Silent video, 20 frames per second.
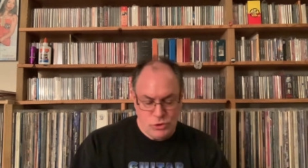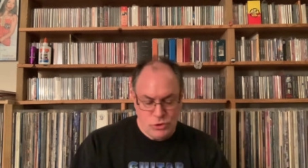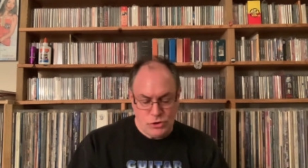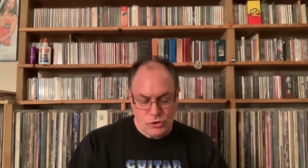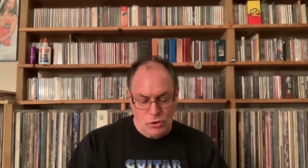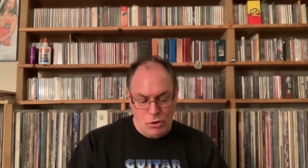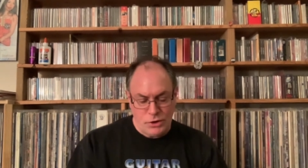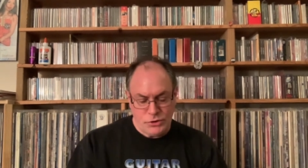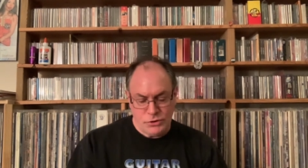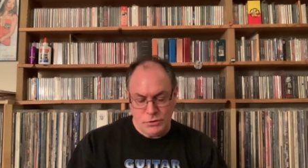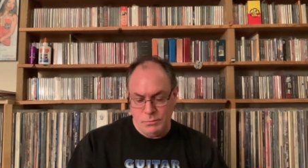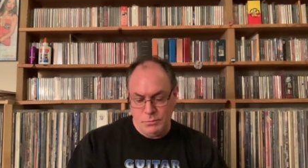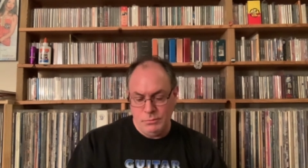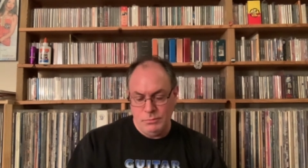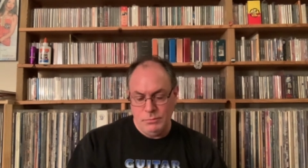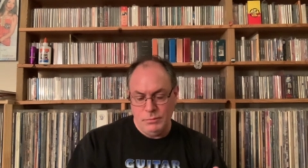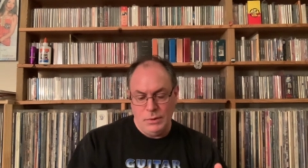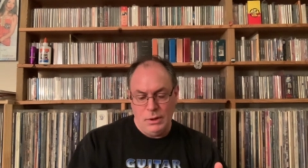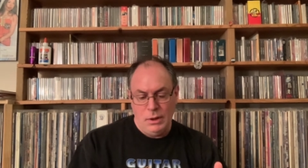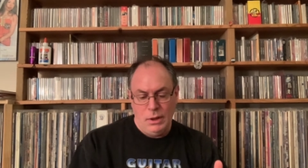is awesome.
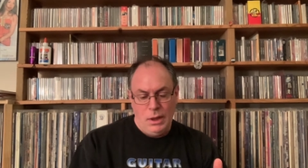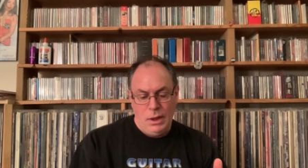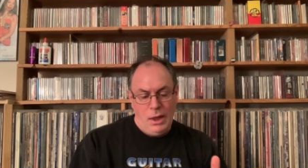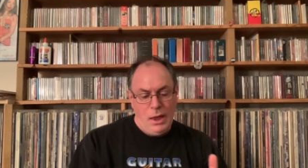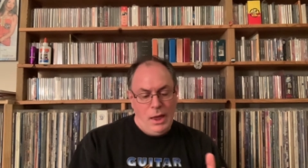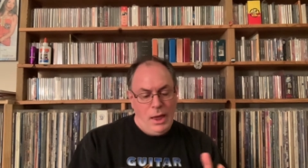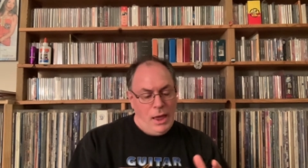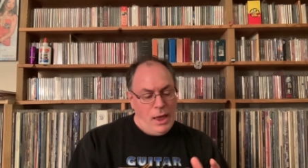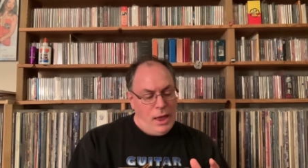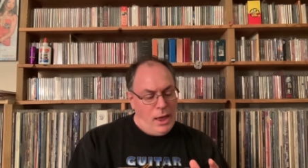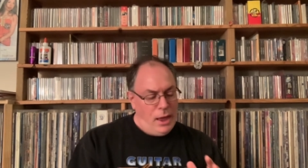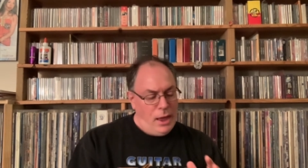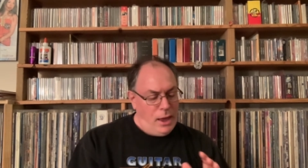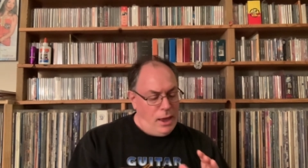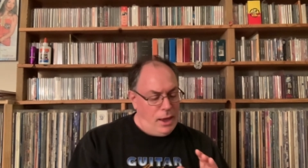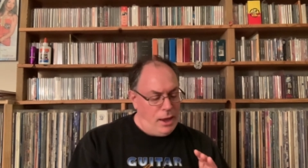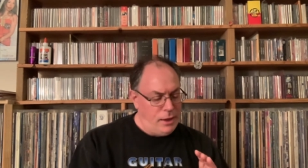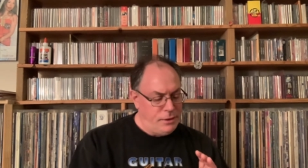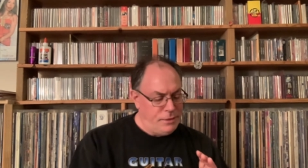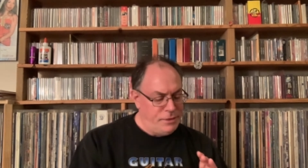
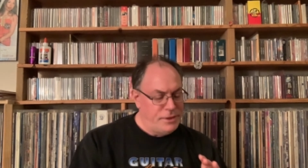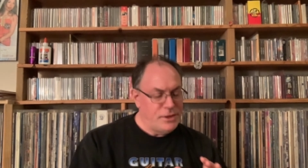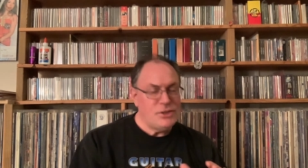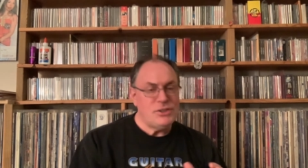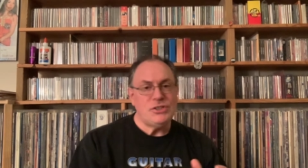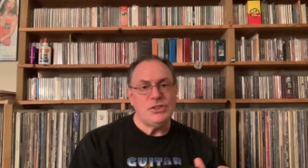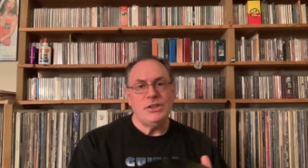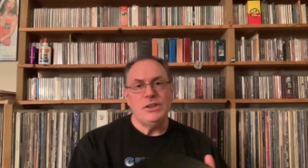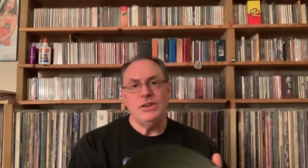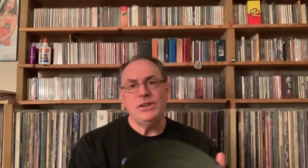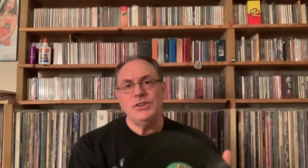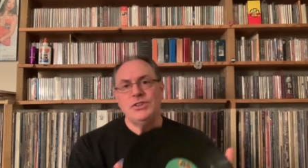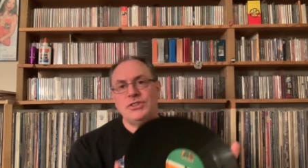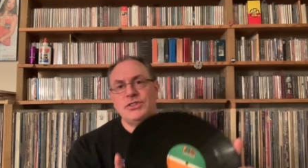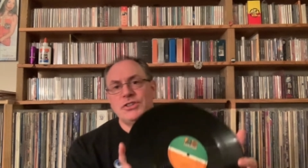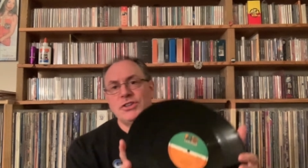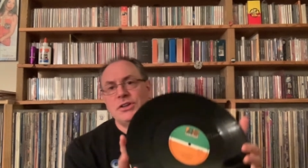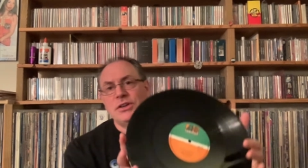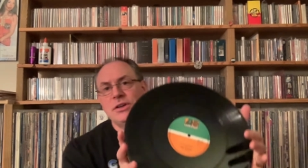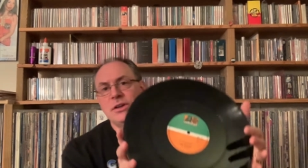And this
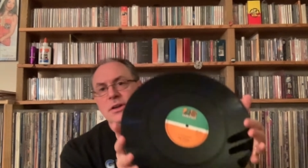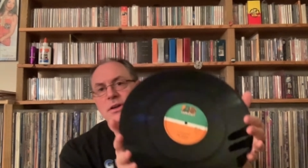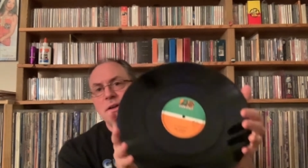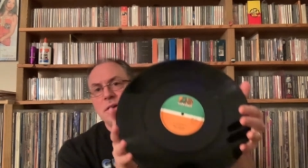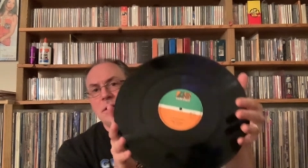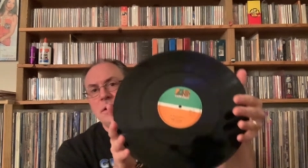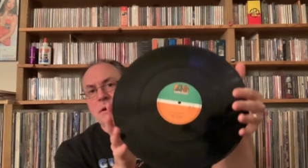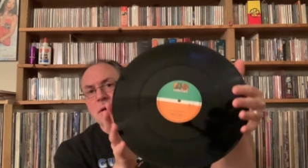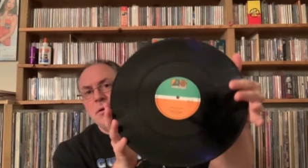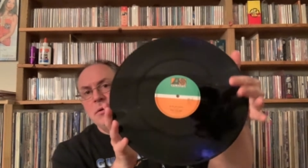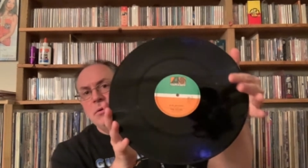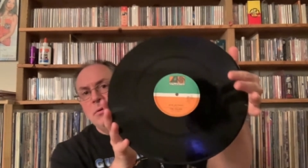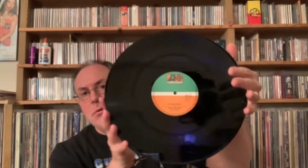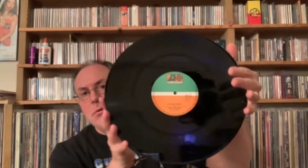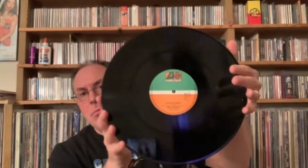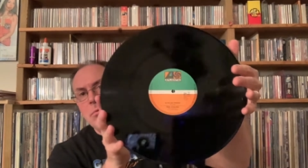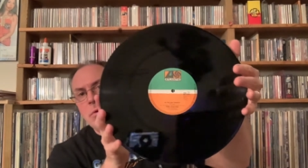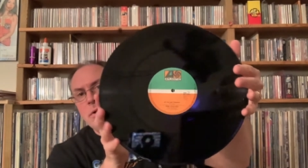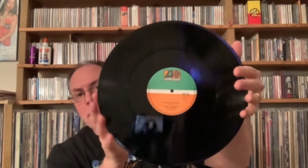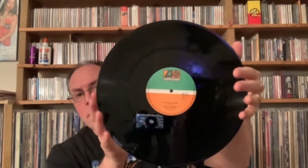is
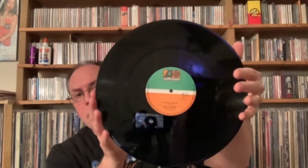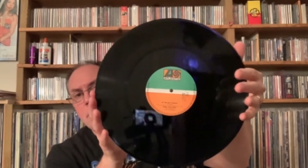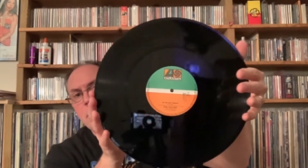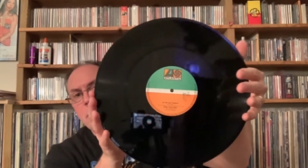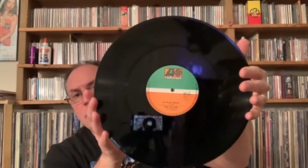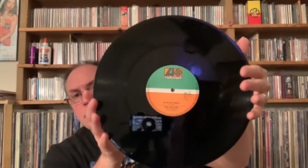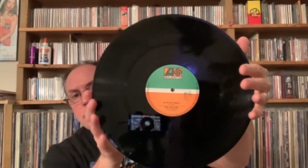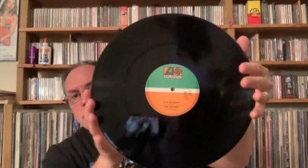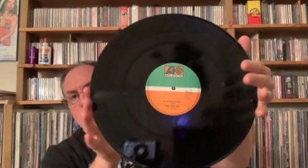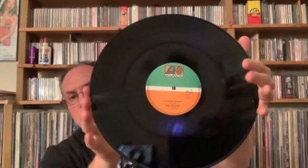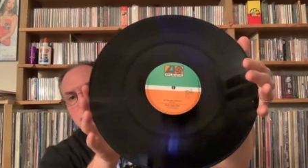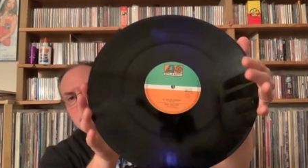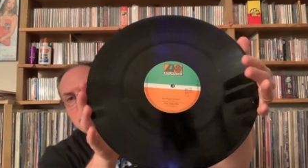one of the most